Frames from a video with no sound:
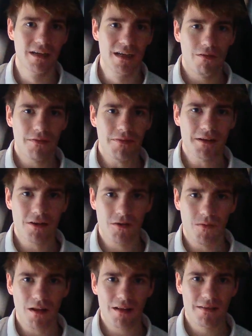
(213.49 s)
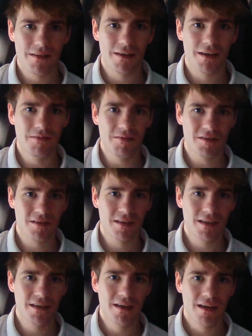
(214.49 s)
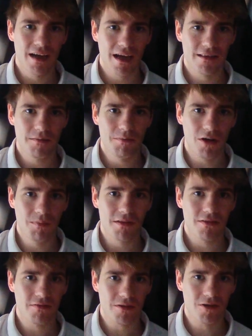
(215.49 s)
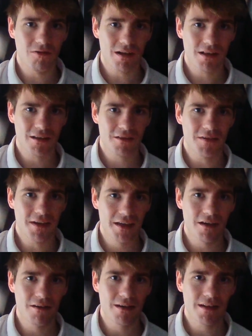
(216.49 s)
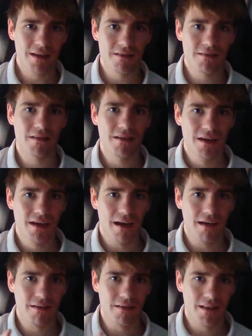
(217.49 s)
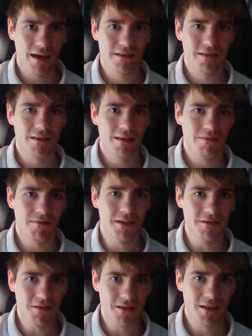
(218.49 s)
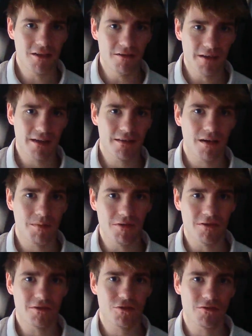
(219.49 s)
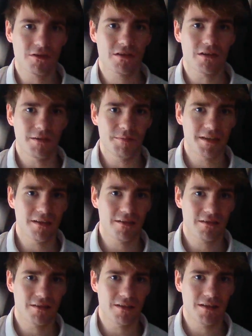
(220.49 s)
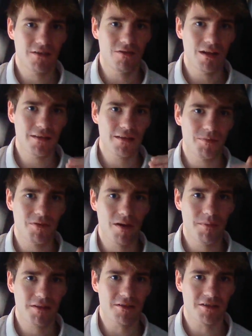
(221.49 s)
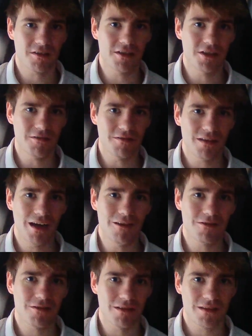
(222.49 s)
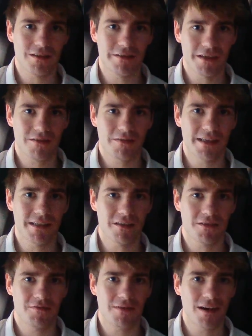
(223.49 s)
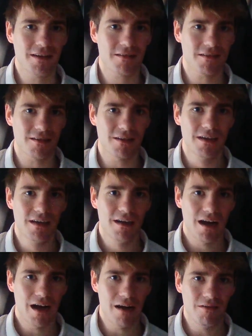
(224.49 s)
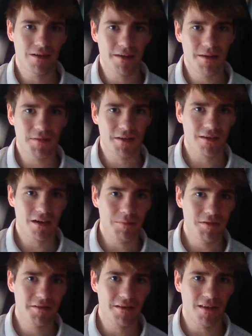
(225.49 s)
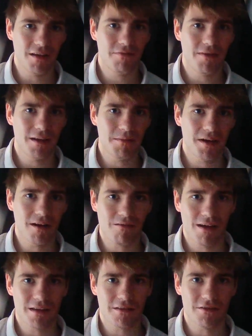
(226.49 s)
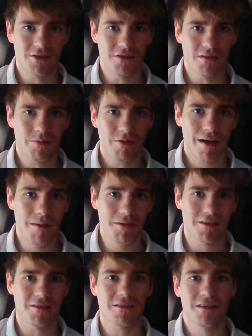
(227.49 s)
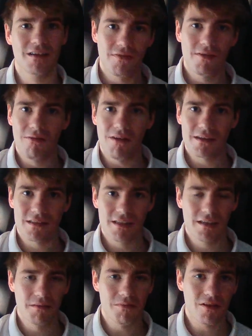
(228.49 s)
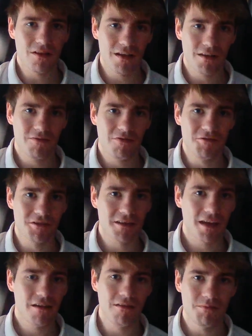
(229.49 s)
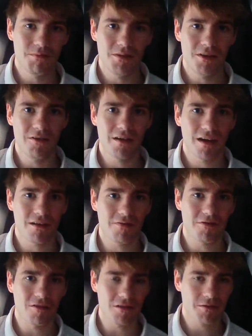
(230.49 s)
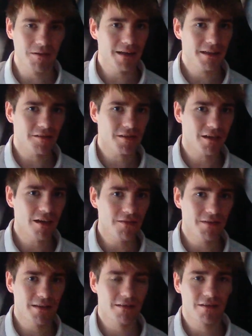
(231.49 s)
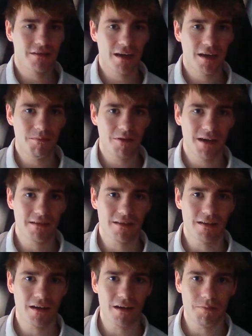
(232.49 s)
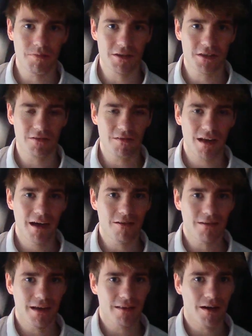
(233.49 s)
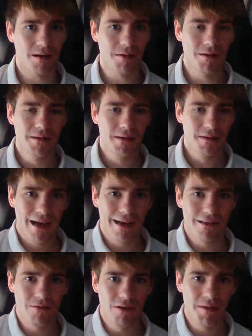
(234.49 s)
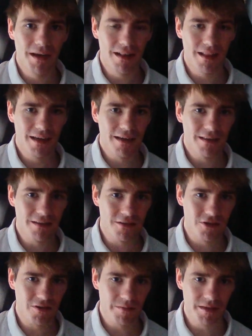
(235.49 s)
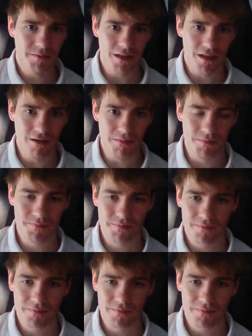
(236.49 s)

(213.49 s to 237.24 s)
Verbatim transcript: However, the quality that you will see at the moment of recording this video at least, is less than what you will see on GitHub on the source code, because the quality parameters are tuned down so that the generation is faster. I will keep this up until I find better ways to tune the parameters. If you want to see the model in full scale, you can of course run it yourself. It's the same weights and they are pushed online on GitHub and there will be a link in the description below.